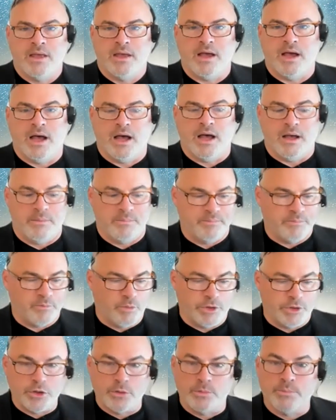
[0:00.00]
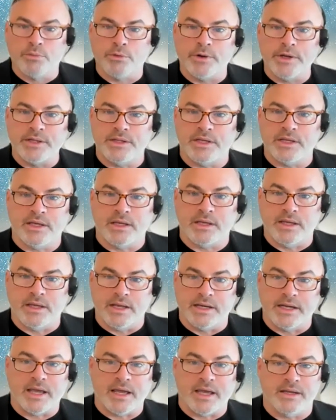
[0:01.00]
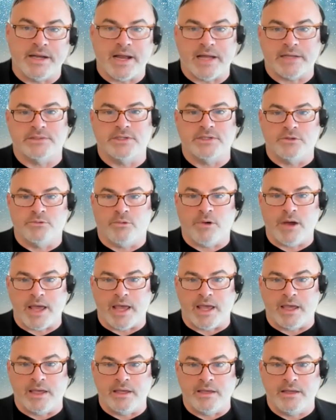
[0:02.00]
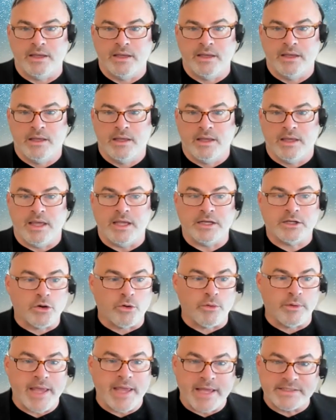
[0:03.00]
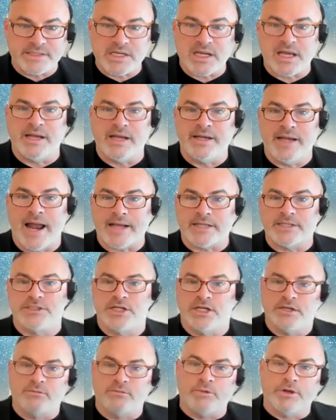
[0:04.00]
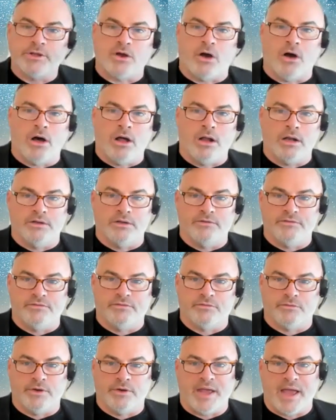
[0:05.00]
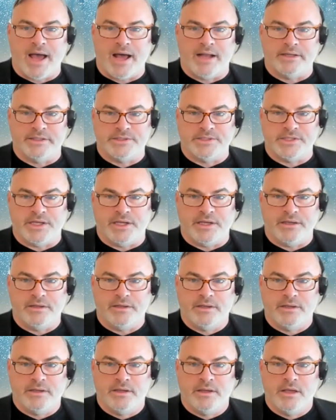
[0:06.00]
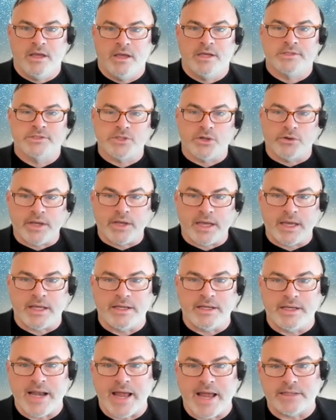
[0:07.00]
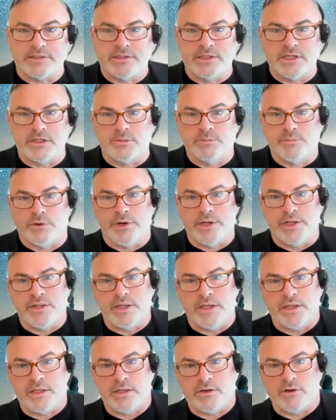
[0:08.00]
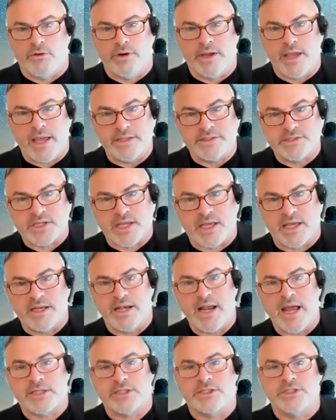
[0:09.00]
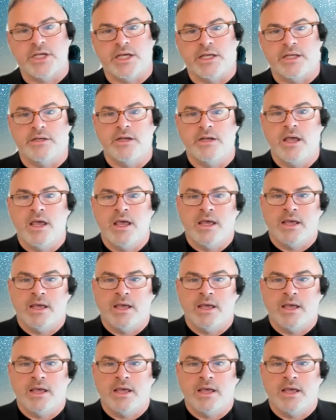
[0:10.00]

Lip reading: When you're breathing in a connected way, it creates connection with all of reality. So, connected breathing creates connection